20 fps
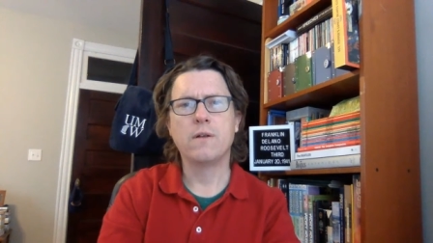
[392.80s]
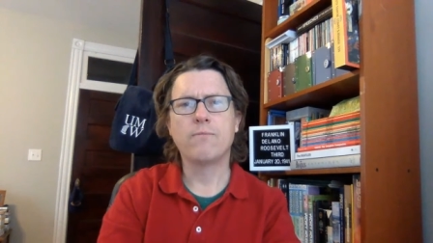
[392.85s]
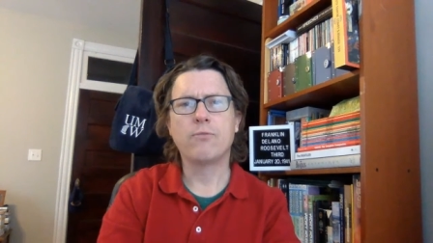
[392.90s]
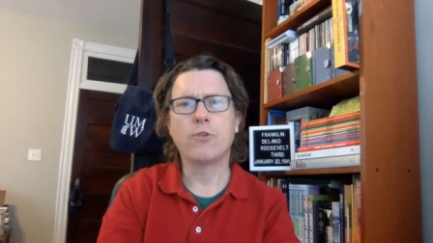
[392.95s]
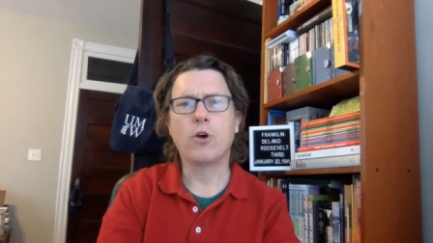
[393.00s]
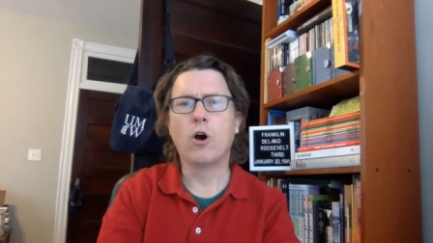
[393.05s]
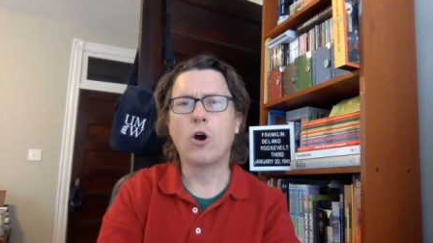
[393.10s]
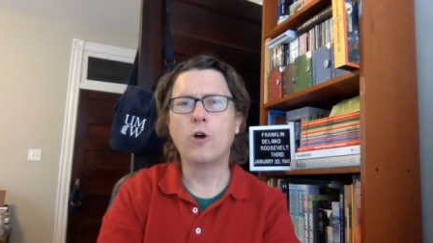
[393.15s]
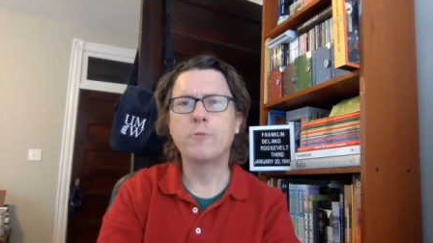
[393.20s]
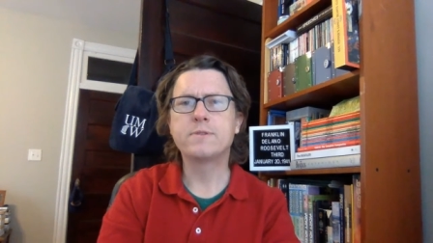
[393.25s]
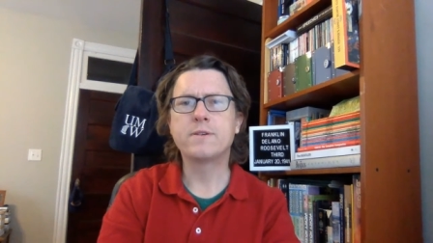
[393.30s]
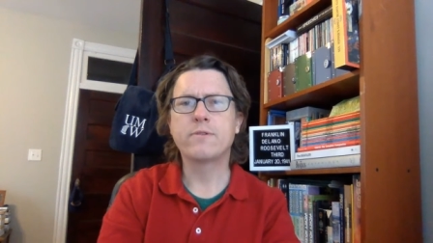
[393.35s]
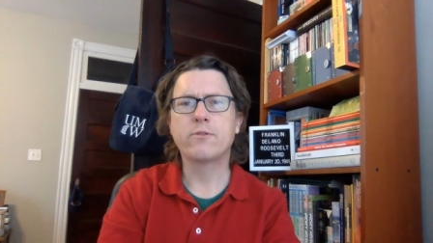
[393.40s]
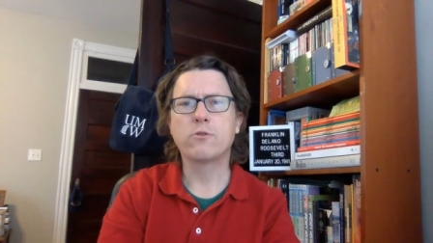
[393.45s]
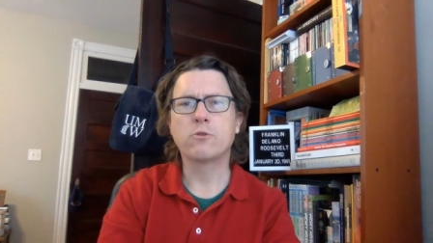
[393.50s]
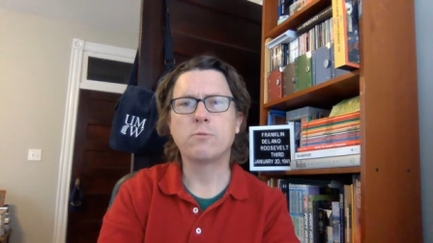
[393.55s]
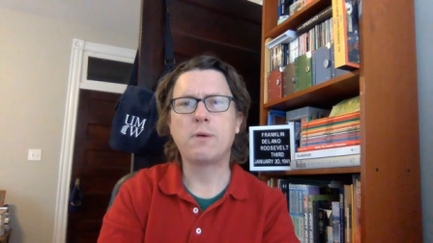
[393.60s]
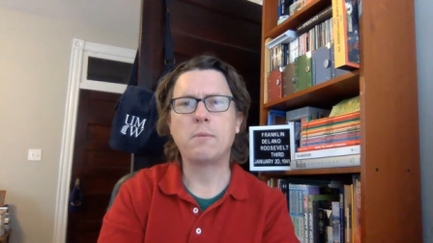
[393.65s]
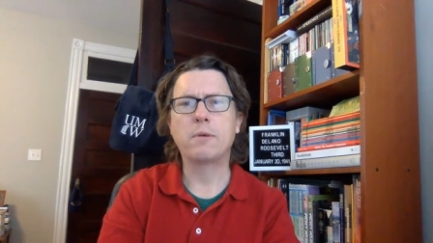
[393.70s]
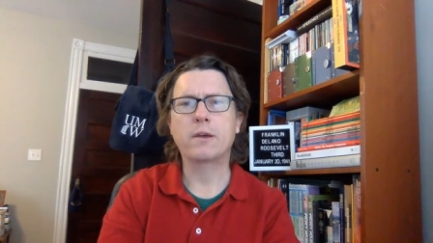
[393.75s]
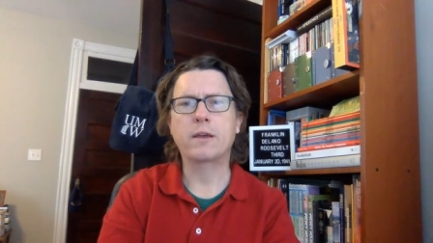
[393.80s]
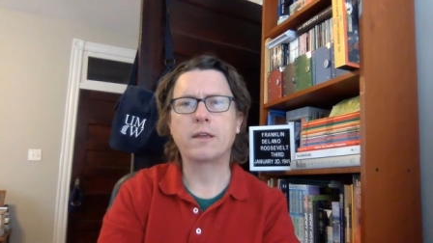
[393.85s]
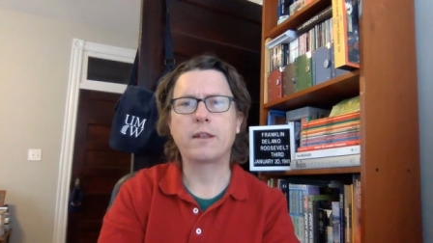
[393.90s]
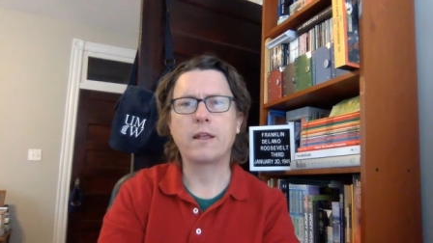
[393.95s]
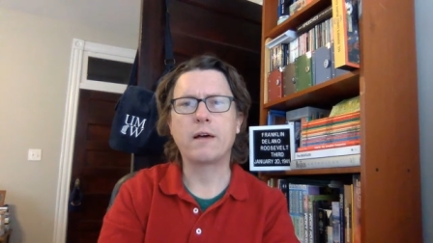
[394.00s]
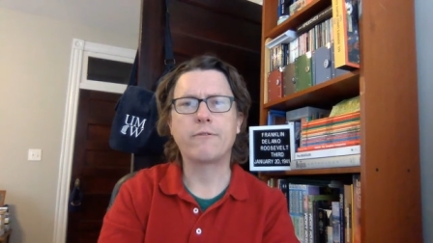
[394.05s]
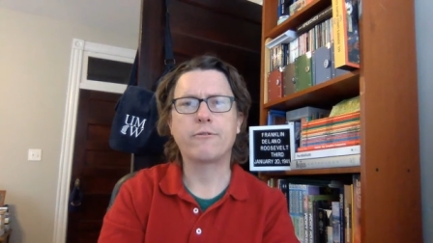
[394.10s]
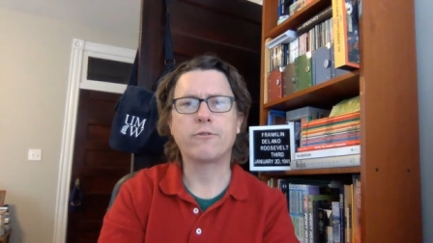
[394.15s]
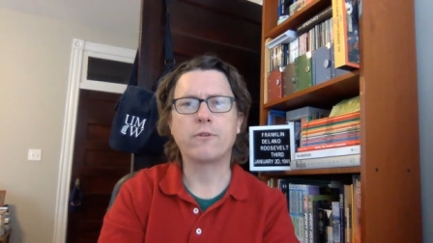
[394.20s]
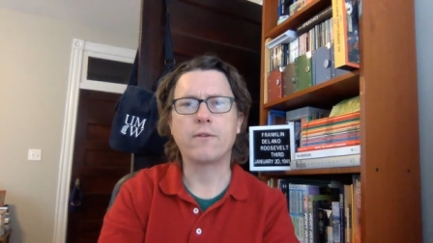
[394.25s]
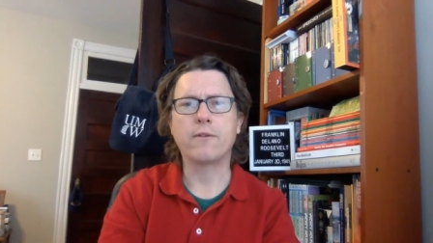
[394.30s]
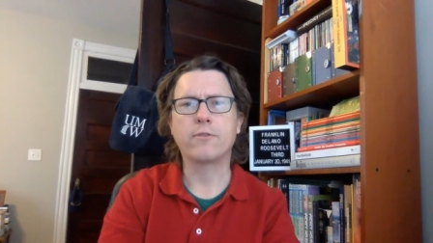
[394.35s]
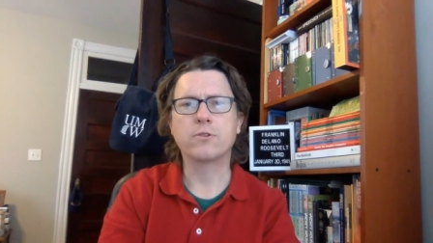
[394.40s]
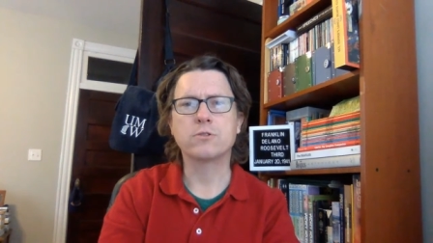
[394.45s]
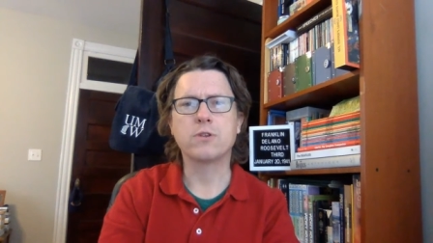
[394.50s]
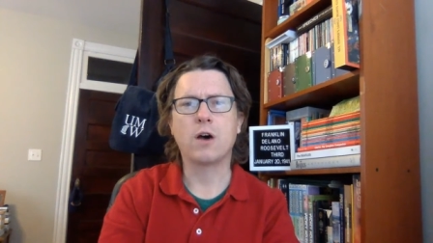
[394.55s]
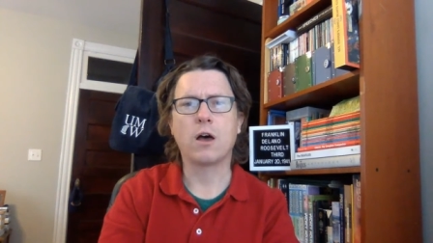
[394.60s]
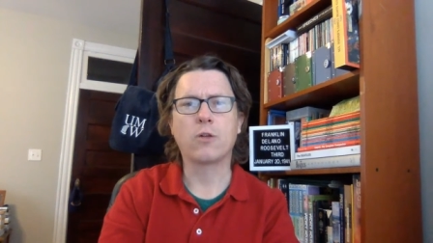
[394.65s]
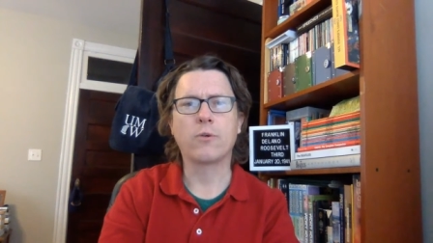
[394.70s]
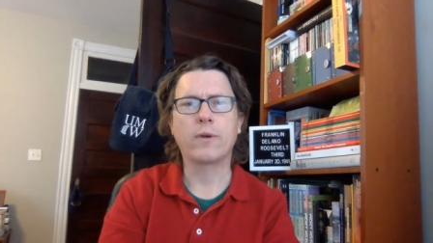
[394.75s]
The hopes of the Republic cannot forever
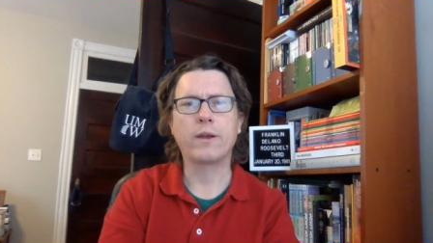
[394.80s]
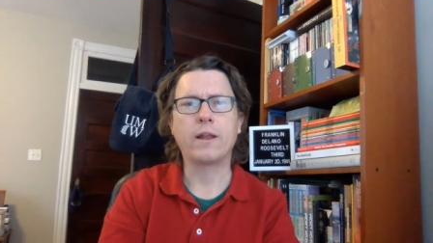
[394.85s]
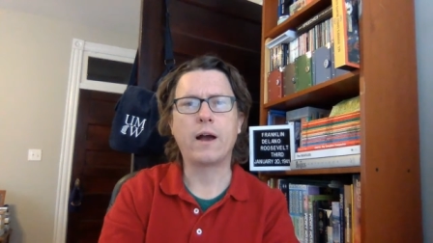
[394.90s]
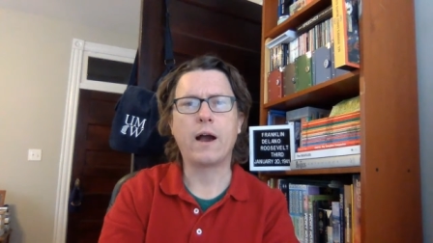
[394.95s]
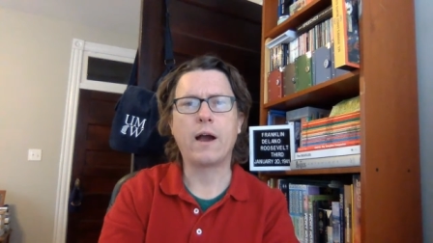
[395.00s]
tolerate